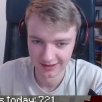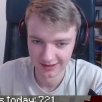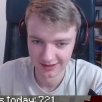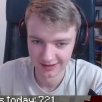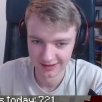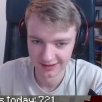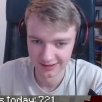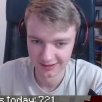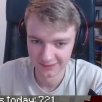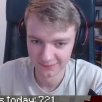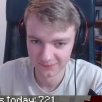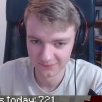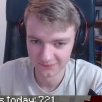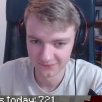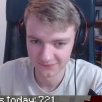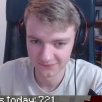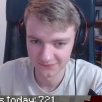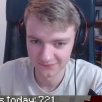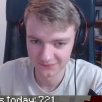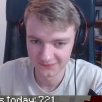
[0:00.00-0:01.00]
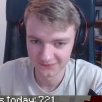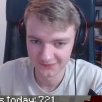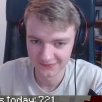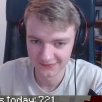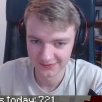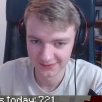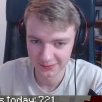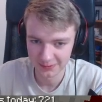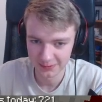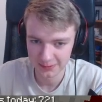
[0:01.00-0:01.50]

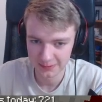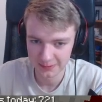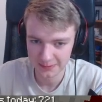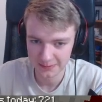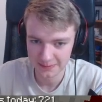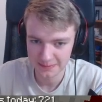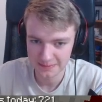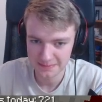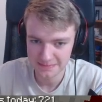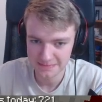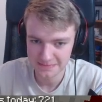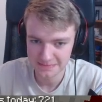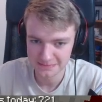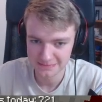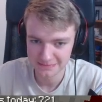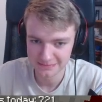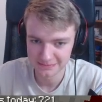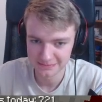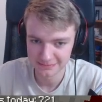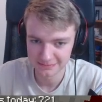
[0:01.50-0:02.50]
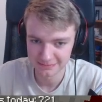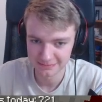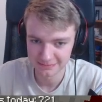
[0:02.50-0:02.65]
(silence)